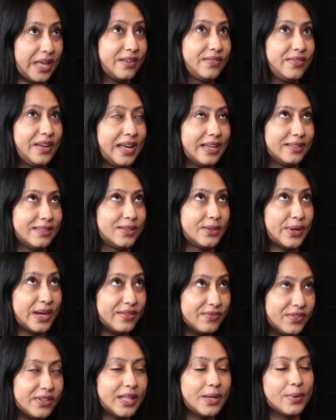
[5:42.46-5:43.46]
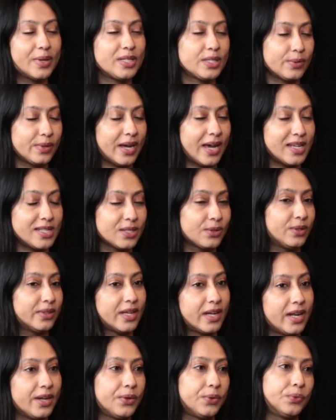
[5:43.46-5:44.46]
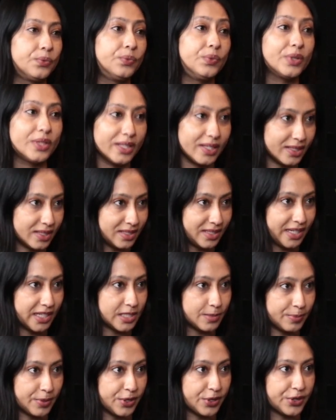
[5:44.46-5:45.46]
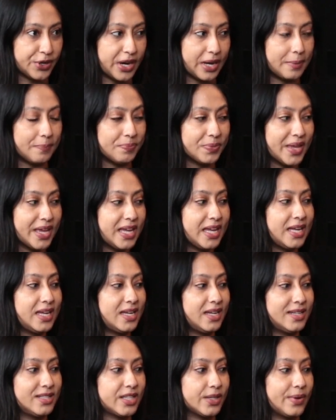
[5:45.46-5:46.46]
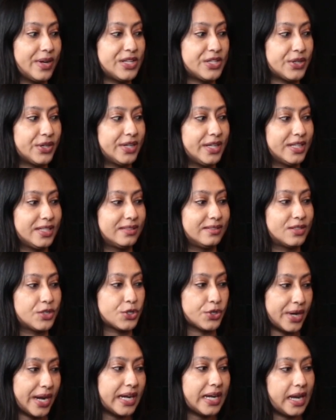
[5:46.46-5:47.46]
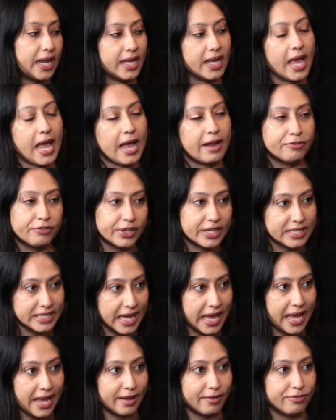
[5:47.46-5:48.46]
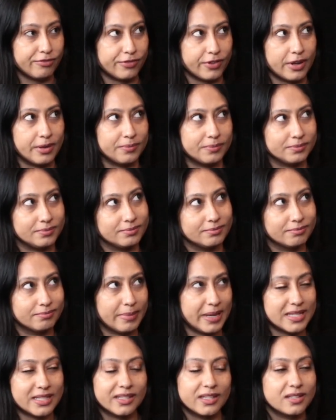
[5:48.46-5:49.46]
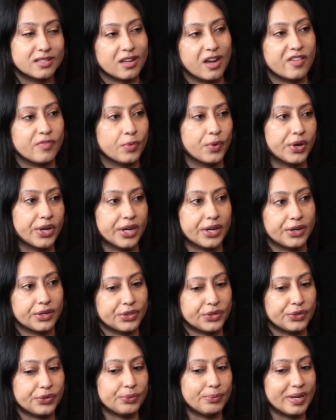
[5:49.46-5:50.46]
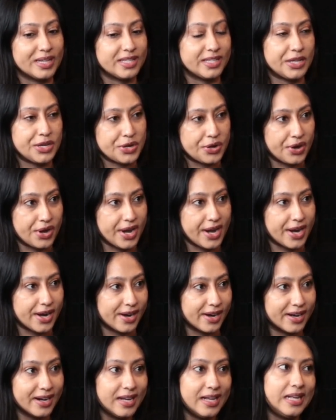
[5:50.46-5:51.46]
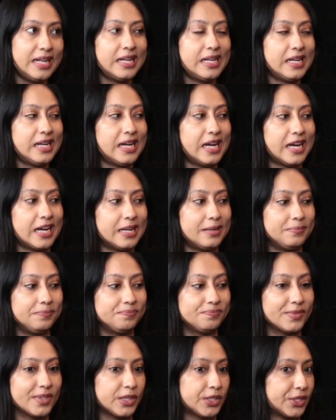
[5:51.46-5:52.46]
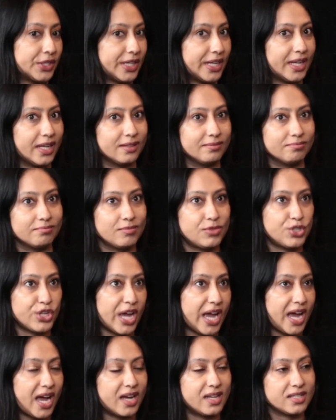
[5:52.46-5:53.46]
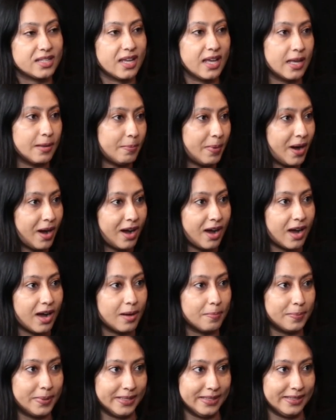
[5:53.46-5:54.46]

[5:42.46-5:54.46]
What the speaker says: I gratefully went to a high school that had a really good dance program. So I started training every day from basically sophomore year through my senior year, learning jazz, hip hop,